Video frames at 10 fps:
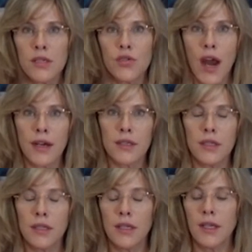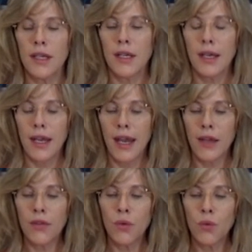contract.
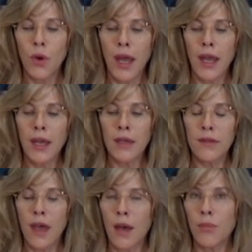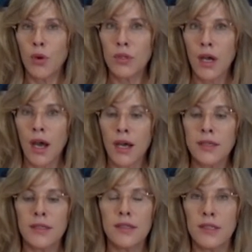And the way that
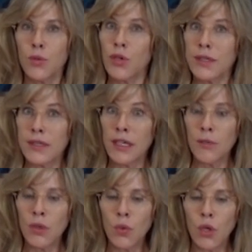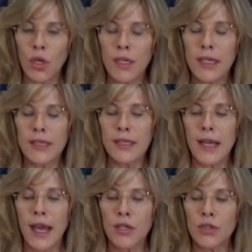Botox and Dysport and Xeomin work is
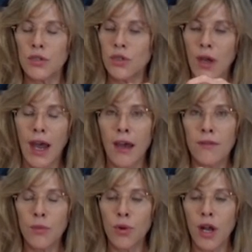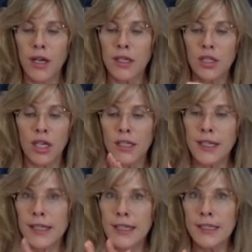so you have the product injected
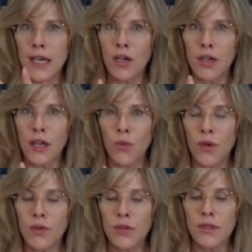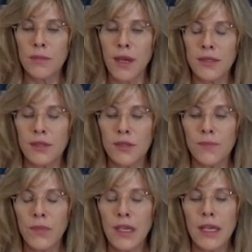in this area where there's the
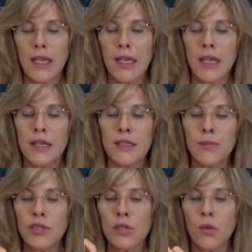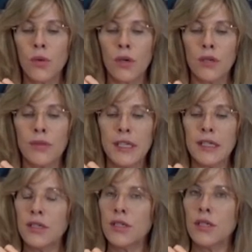muscle. It is absorbed
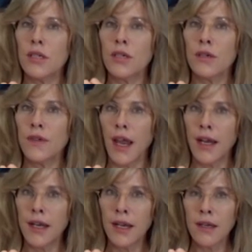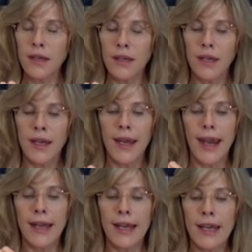into the nerve ending,
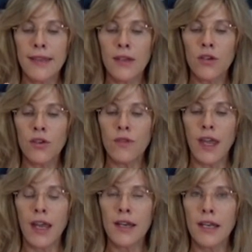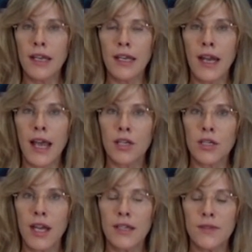and in the nerve ending it
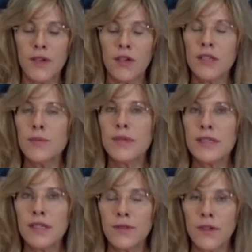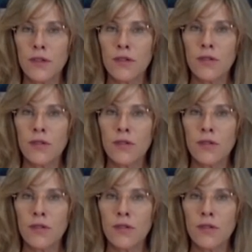actually has a very specific